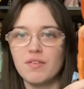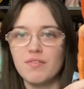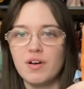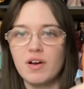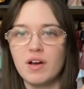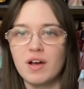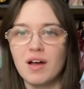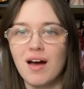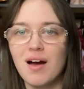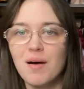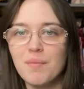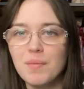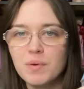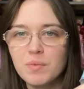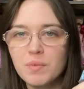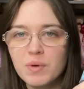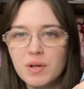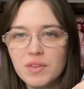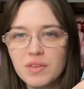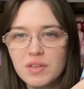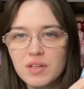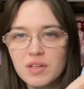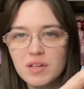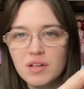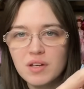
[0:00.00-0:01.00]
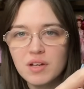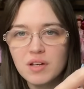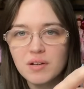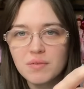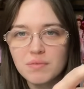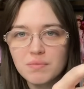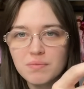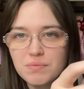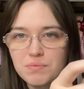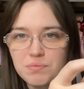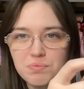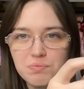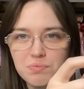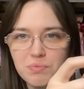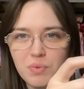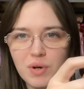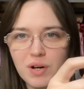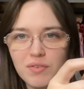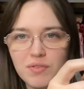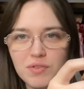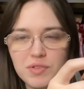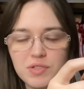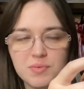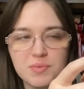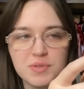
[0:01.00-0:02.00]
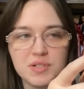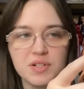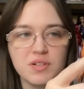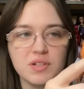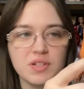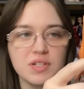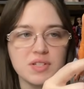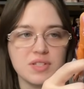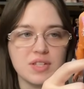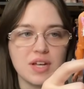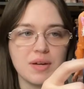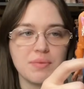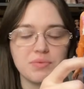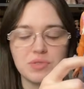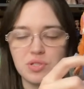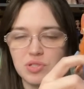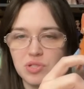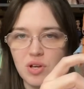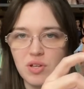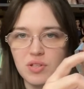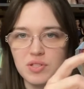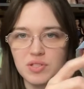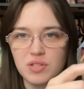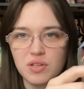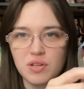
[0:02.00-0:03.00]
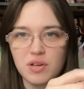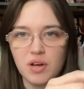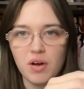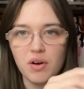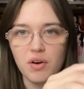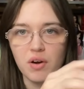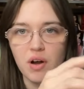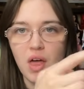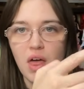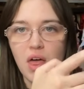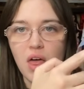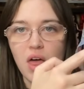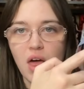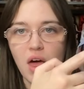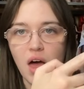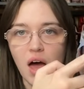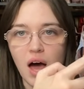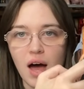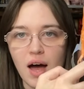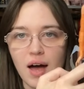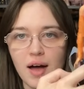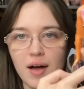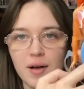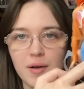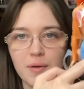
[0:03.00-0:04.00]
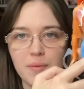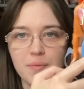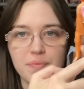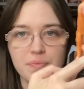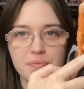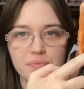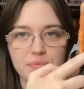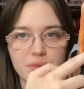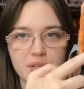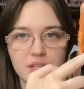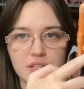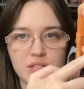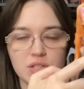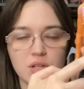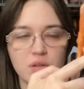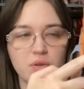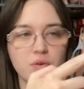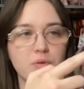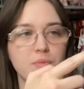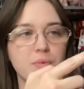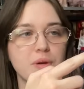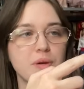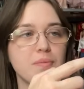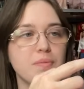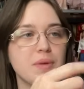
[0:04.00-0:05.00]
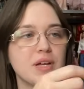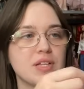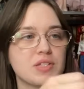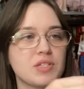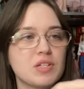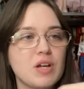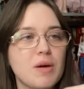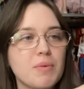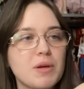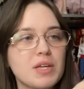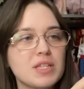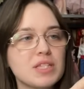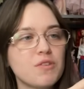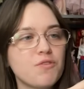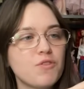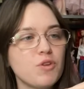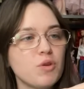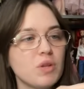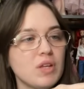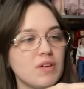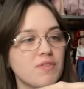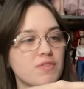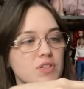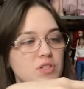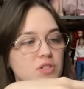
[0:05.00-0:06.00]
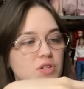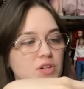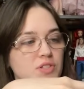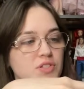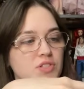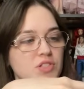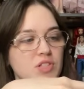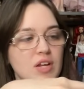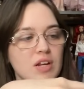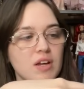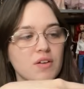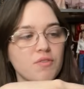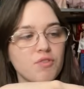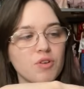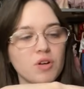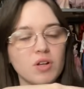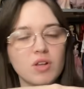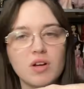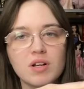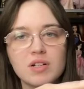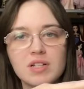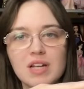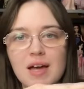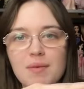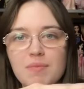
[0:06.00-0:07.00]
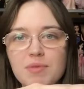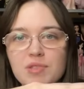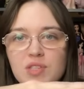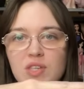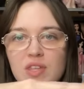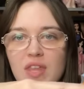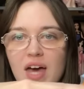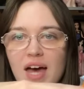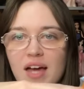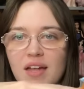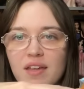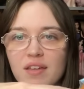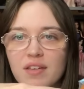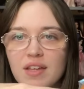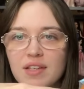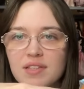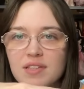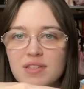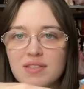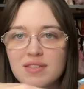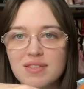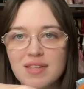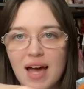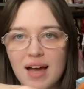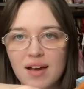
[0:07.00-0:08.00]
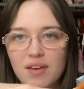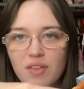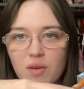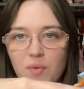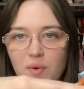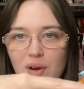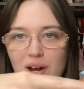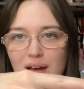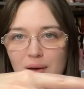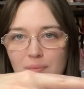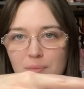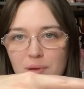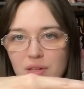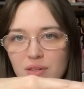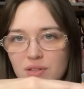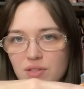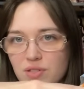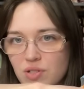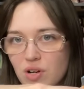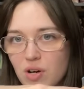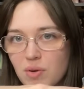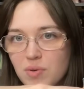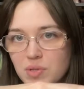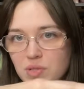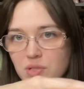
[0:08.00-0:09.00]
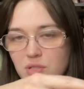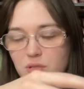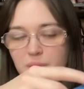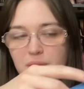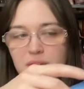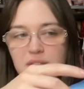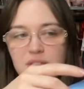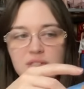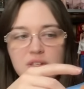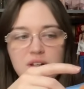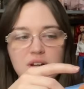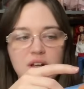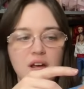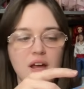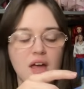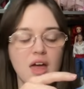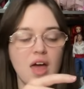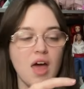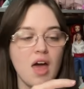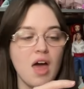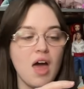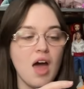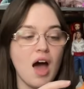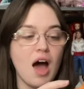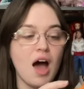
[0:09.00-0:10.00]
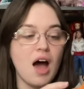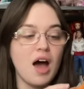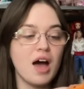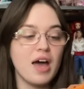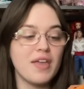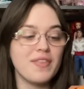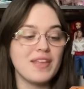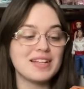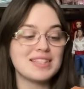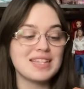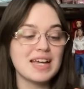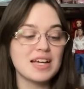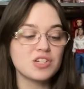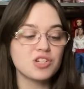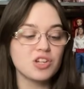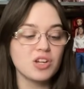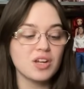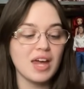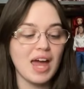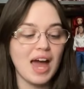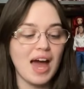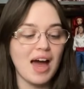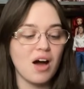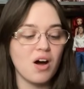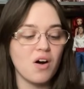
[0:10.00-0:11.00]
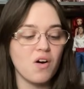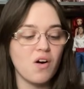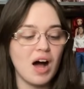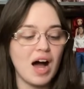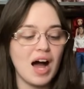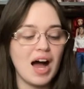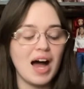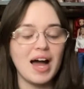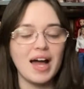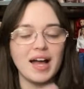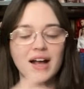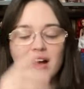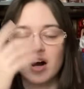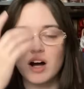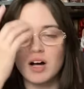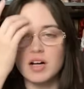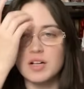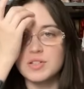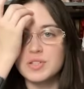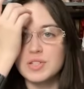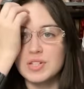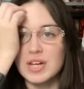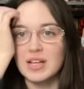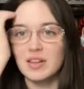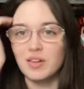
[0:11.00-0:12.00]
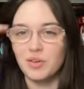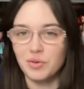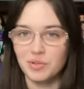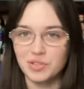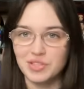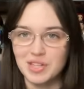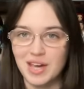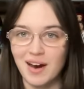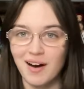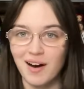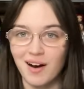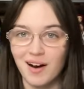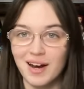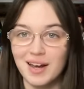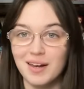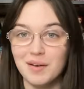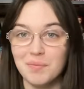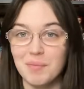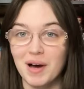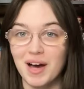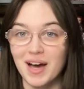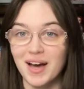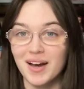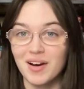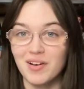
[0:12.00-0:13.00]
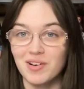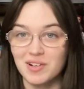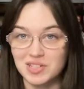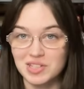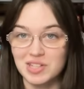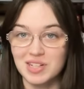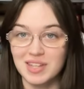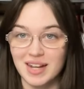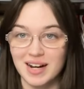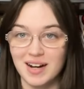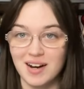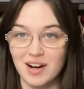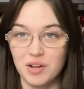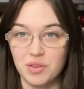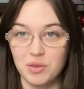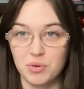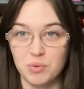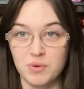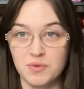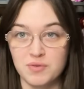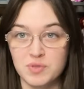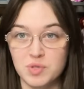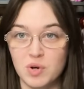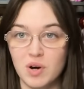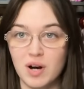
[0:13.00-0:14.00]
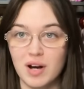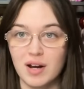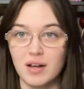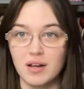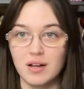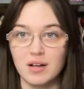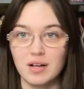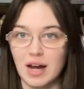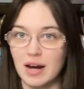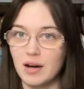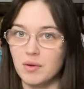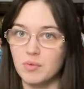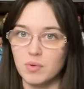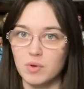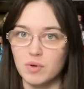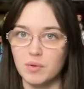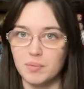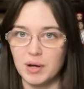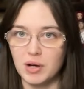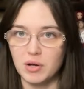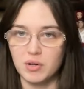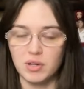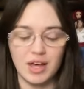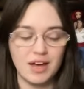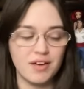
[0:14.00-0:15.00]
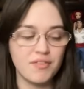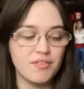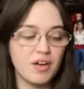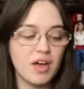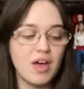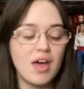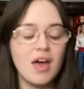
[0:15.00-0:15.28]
very common where the... Whatever this material is, I've just called silicone um, gets a little bit messed up. Because if you leave this doll sitting for a long time, you see that? That's exactly what happened. This doll was displayed sitting. Uh, and that's actually how I caused a little tear in my Christie that I got at the thrift store and I kind of ruined my whole life.